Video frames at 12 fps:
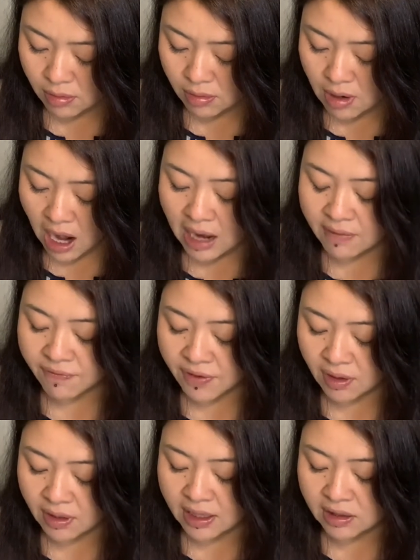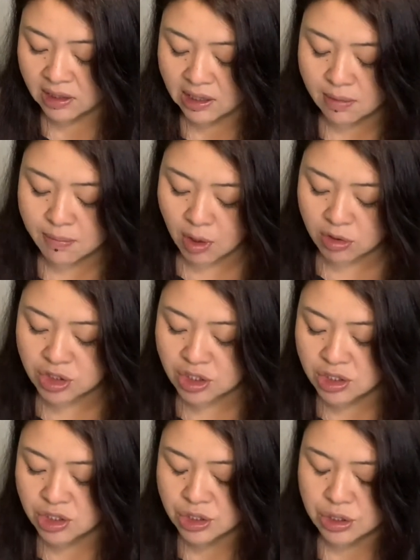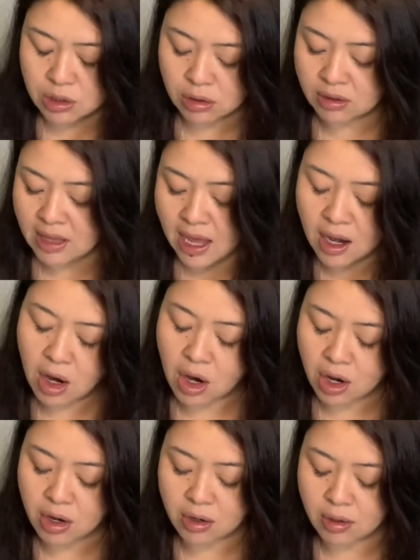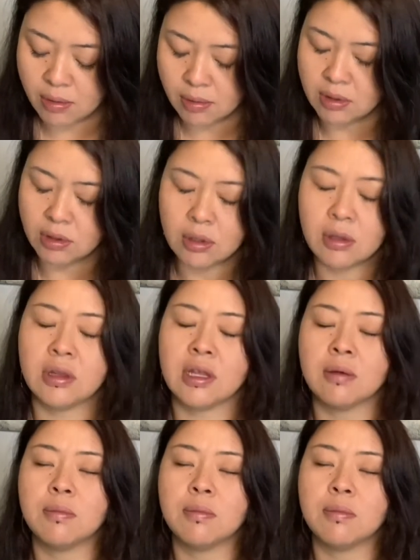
I feel like the emotional part, the